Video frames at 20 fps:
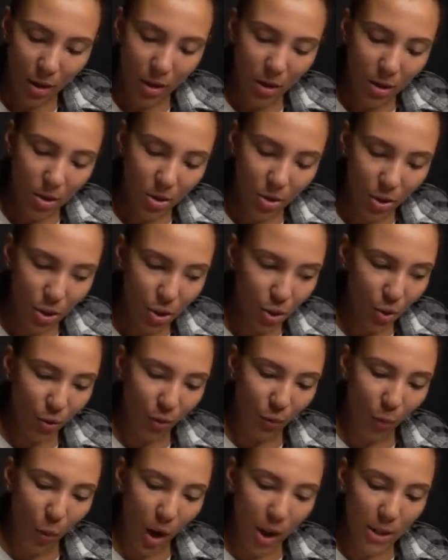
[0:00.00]
So the Two
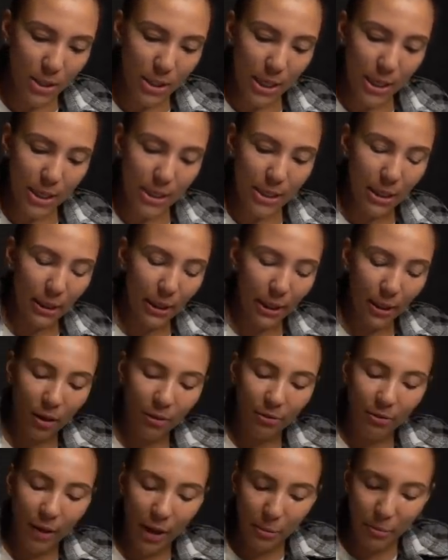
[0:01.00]
of Wands is
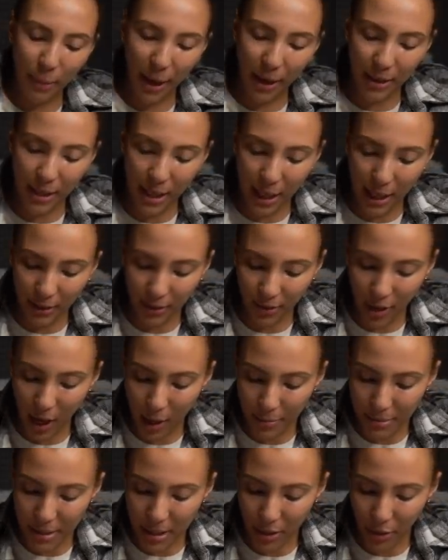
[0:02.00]
clarified by the Eight of
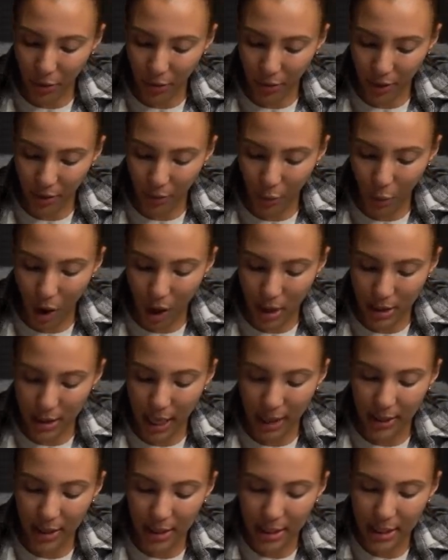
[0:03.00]
Cups, the Three of Wands,
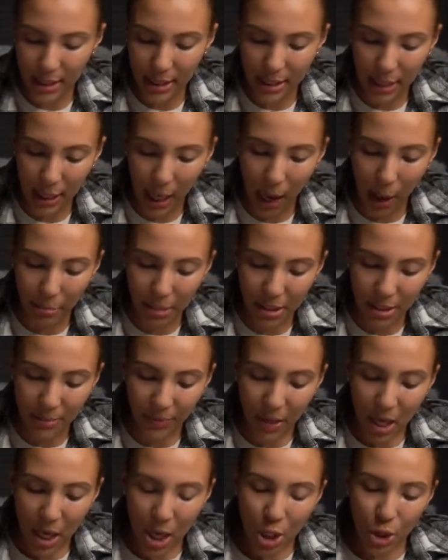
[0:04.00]
and the Six of Cups.
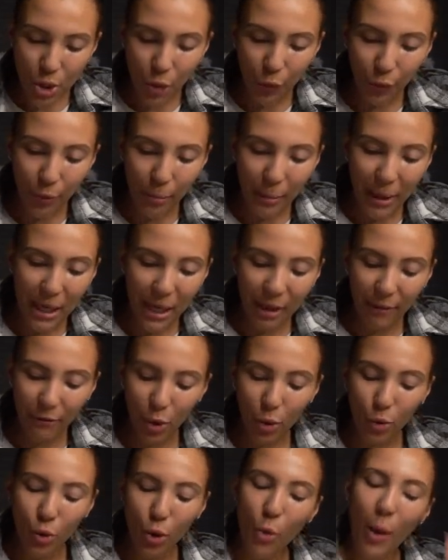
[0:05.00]
So for many of
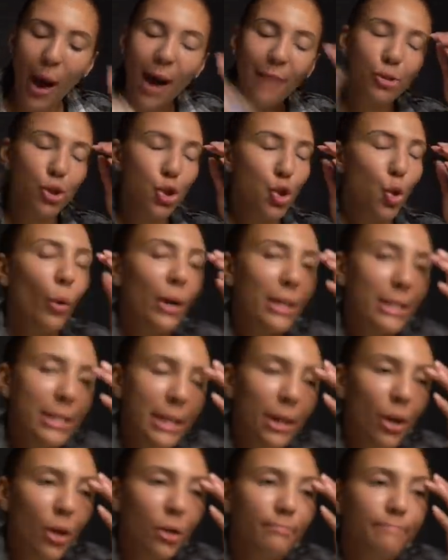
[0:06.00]
you, you have a choice
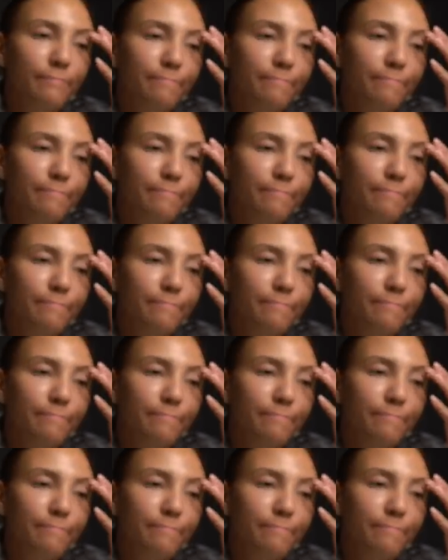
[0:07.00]
here.